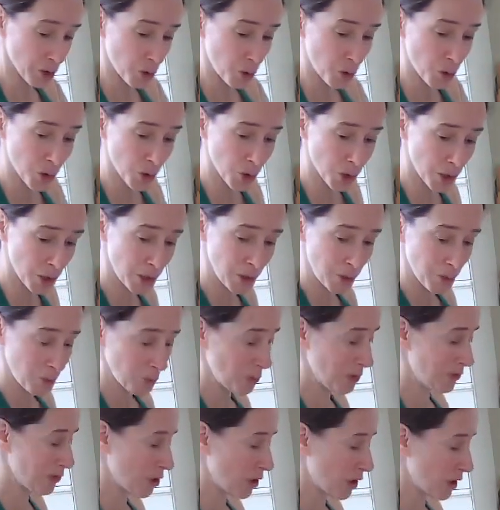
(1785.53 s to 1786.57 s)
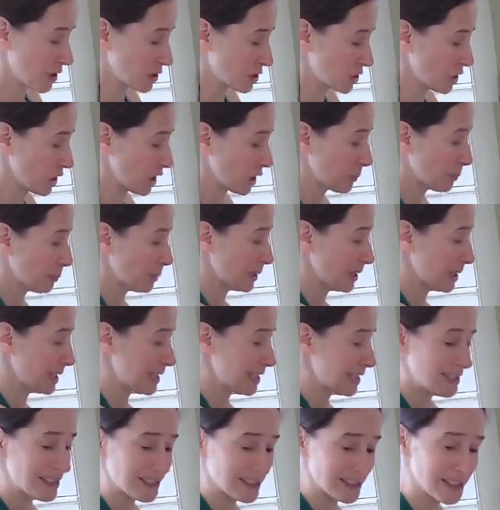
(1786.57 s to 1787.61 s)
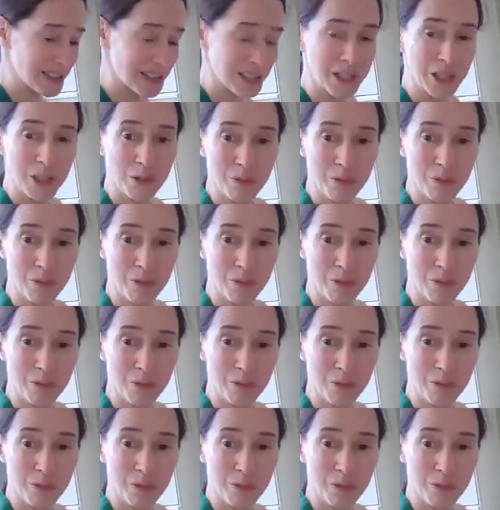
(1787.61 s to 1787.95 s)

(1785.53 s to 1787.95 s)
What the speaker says: corn, we've got our chickpeas,